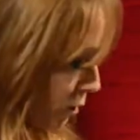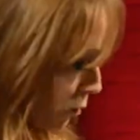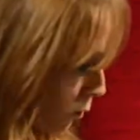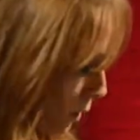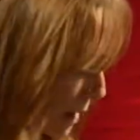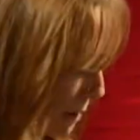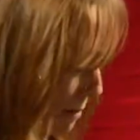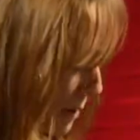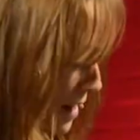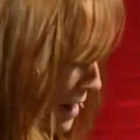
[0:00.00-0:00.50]

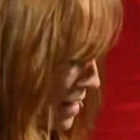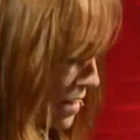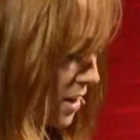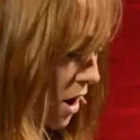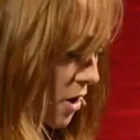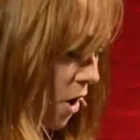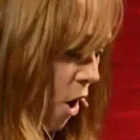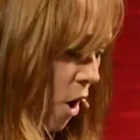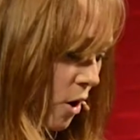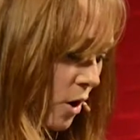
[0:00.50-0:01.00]
We
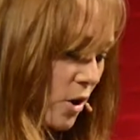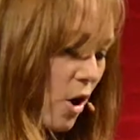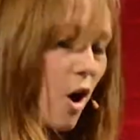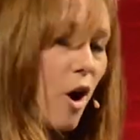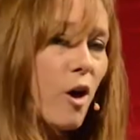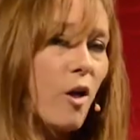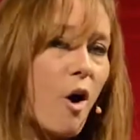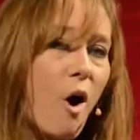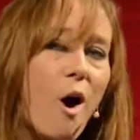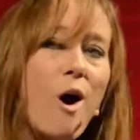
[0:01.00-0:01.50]
must
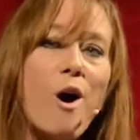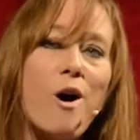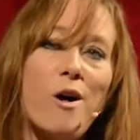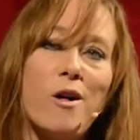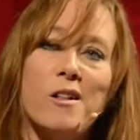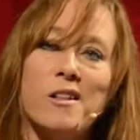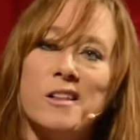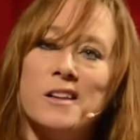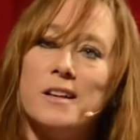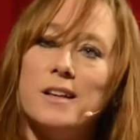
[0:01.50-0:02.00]
call
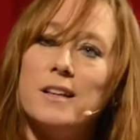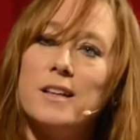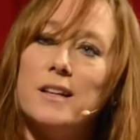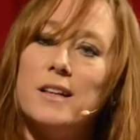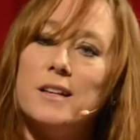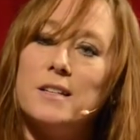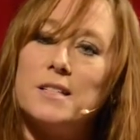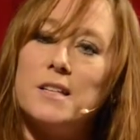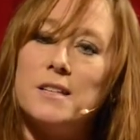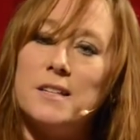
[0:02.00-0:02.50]
all
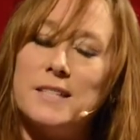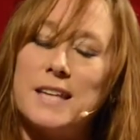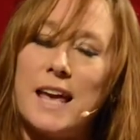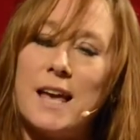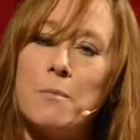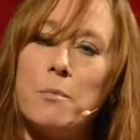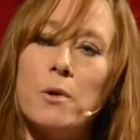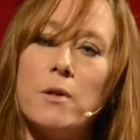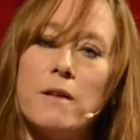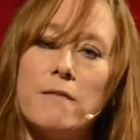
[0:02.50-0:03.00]
to the
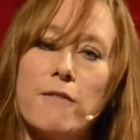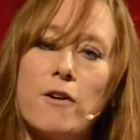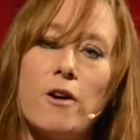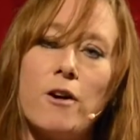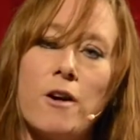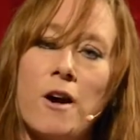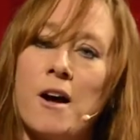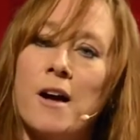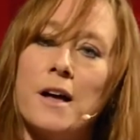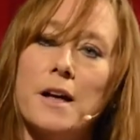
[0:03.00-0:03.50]
table of
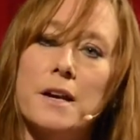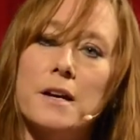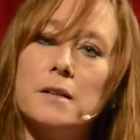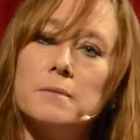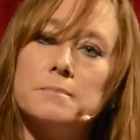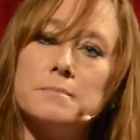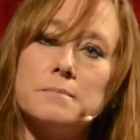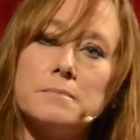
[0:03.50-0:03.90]
our God.